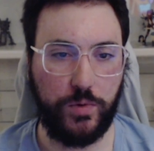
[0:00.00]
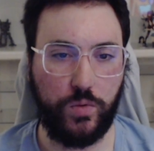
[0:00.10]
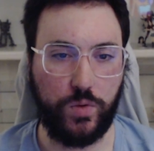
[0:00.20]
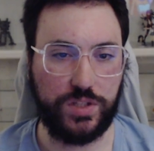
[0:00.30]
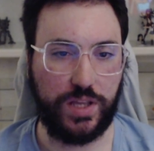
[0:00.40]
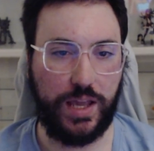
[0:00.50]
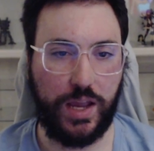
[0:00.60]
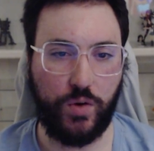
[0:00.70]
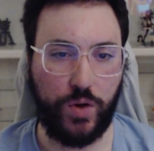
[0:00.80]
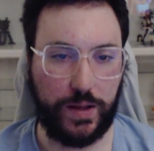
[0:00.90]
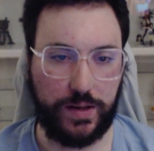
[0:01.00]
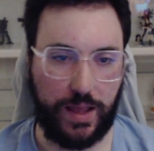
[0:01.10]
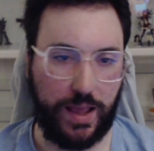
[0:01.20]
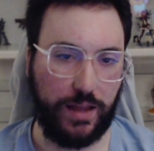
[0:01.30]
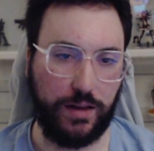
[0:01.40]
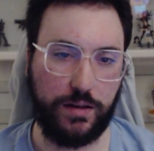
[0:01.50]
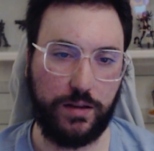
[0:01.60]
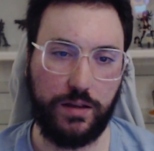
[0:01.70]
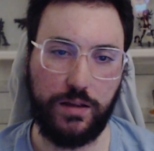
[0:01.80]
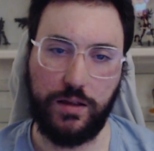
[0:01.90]
was the hero at the end.
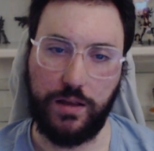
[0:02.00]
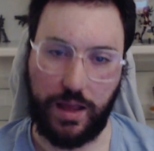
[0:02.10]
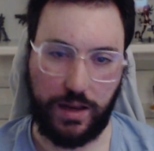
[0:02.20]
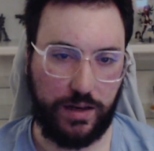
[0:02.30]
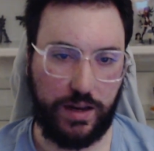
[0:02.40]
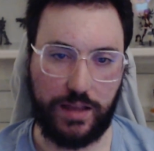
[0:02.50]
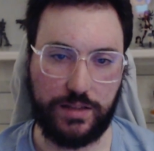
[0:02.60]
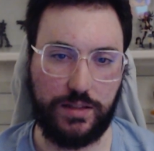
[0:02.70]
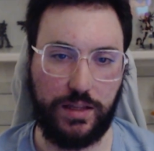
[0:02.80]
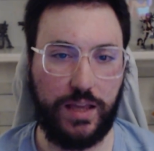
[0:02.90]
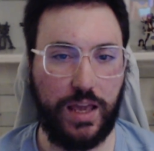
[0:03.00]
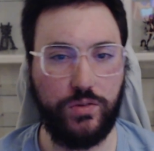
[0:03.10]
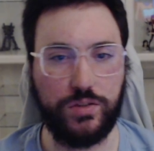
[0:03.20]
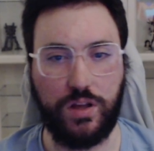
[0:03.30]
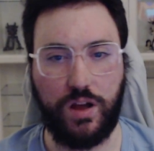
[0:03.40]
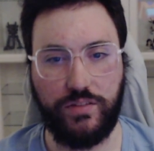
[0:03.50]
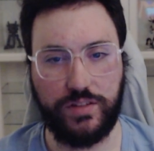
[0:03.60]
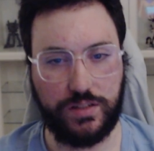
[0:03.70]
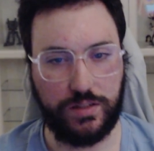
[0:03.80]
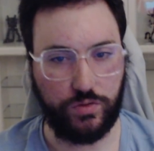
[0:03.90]
And yes, the game was
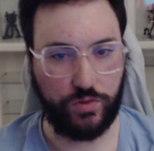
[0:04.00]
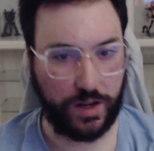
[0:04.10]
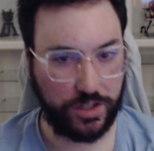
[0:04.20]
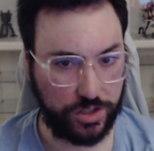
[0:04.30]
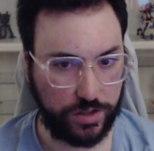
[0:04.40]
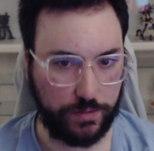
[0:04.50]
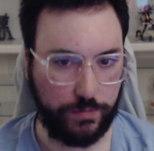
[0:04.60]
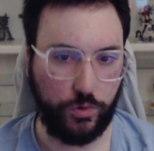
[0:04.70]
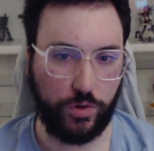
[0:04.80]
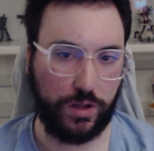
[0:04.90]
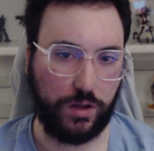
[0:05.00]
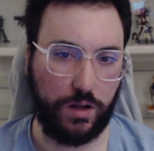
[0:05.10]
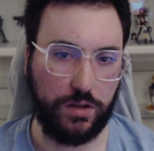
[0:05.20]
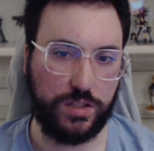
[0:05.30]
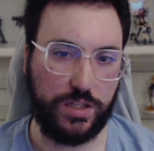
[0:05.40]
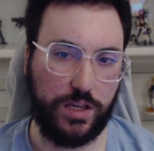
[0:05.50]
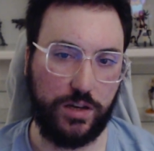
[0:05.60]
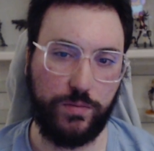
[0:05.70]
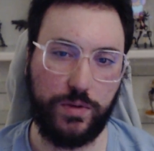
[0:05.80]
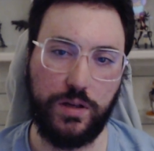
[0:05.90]
obviously rushed more than
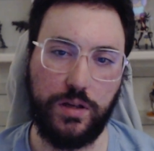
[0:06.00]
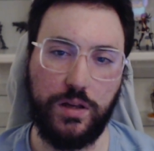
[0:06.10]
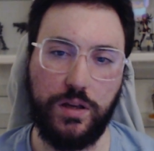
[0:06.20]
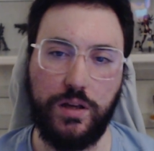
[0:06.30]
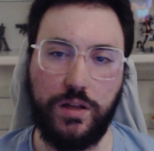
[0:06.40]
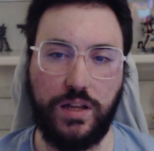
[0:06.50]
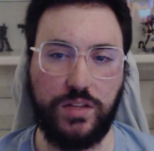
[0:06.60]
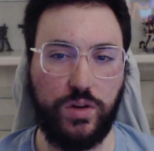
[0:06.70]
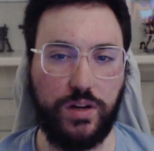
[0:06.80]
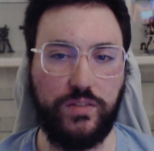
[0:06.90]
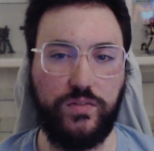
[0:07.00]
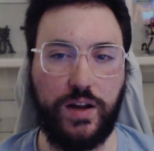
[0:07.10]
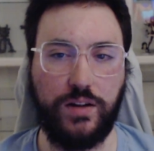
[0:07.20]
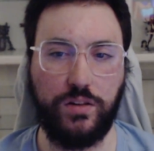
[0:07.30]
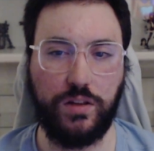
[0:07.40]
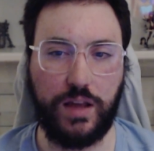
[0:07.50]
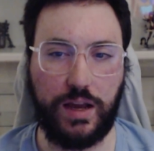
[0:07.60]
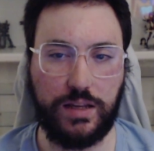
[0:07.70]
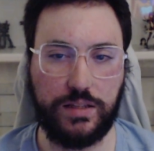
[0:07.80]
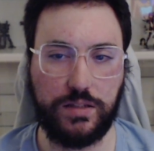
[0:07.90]
Colosseum. That's why the final
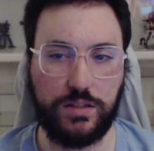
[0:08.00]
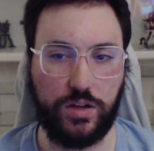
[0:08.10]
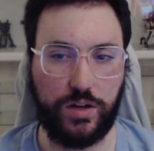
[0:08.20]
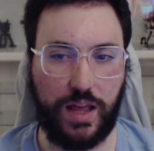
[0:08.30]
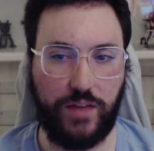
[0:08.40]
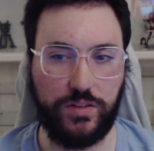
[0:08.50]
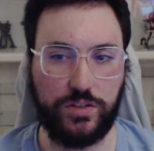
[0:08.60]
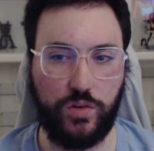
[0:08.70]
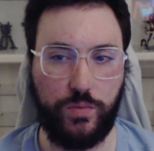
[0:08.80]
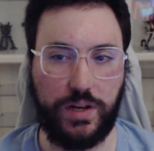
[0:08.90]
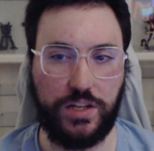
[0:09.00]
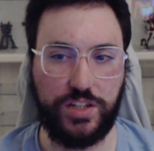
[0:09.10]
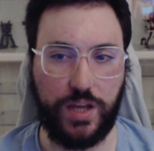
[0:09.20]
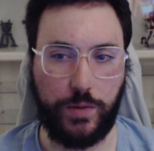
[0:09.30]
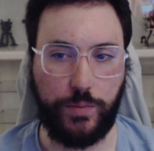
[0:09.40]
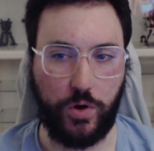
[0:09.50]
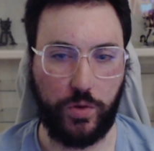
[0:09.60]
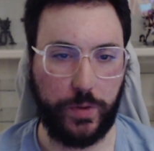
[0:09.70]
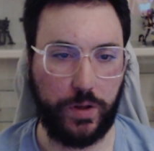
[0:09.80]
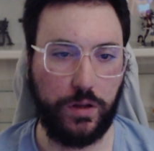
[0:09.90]
guys start having so many shadow Pokemon.